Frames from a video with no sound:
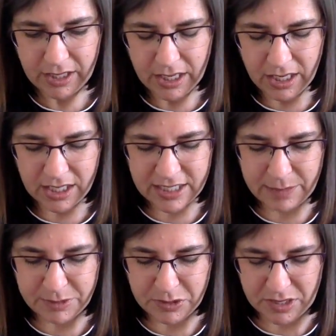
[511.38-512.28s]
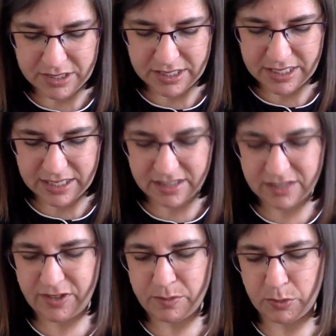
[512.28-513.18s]
He tapped across the desk's
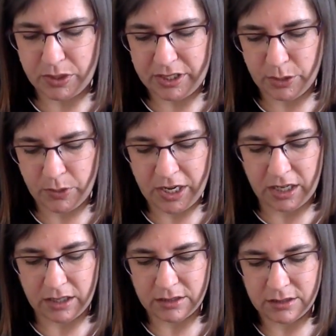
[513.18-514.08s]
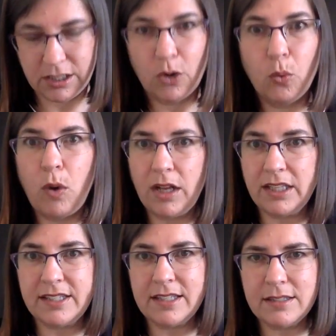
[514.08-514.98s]
V-board. Here we are.
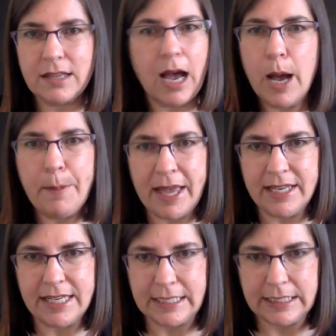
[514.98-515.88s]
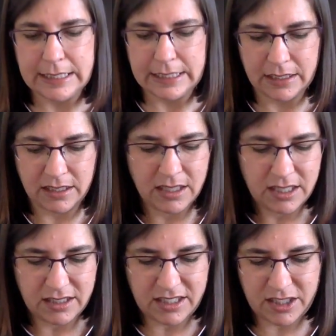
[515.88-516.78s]
Wallace's Appendix.
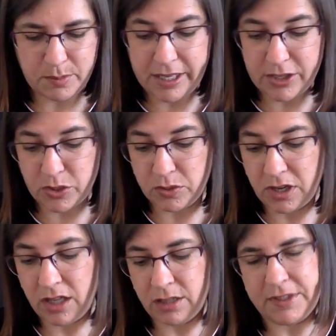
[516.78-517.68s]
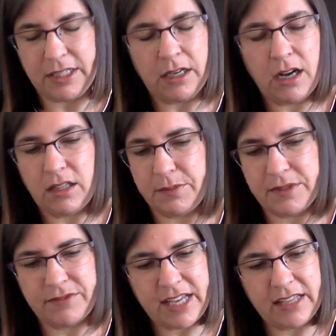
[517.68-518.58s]
The display showed columns and columns of
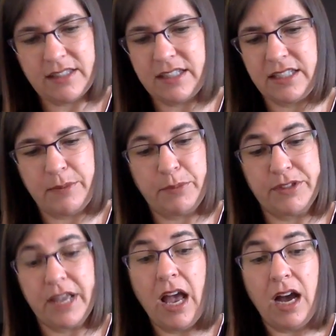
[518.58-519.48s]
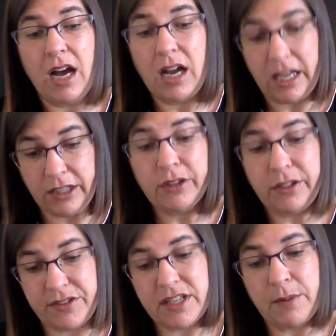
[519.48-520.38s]
text and numbers. I could have
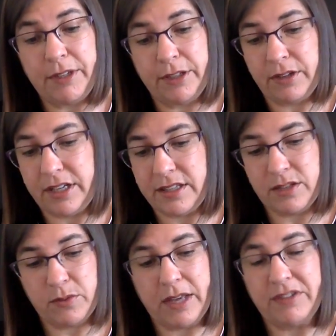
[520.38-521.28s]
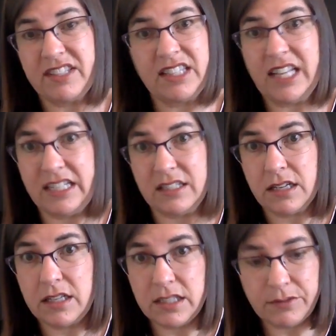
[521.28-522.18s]
stumbled across this without the slightest
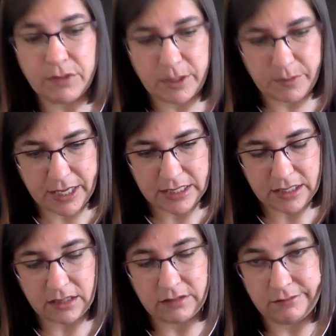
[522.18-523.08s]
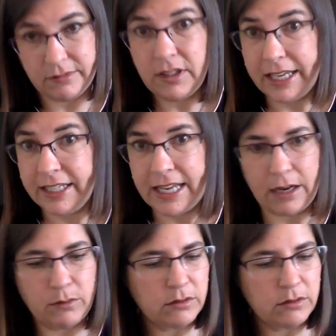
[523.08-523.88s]
idea of what it meant. Like now.